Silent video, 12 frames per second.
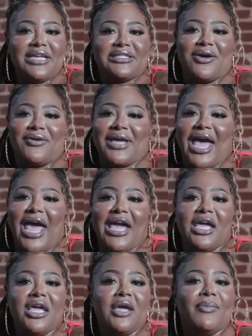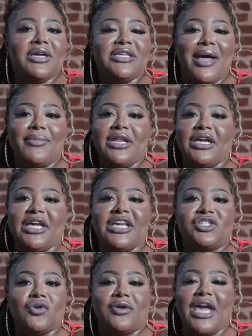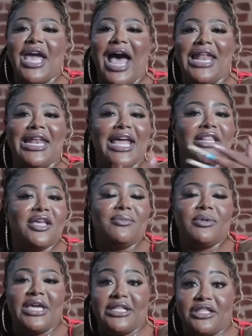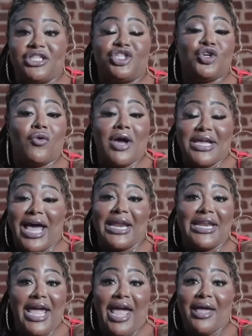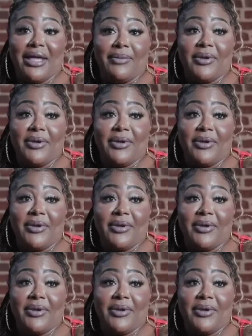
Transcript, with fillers: It's okay. But y'all, nigga, it's okay. I let them get joy out of that.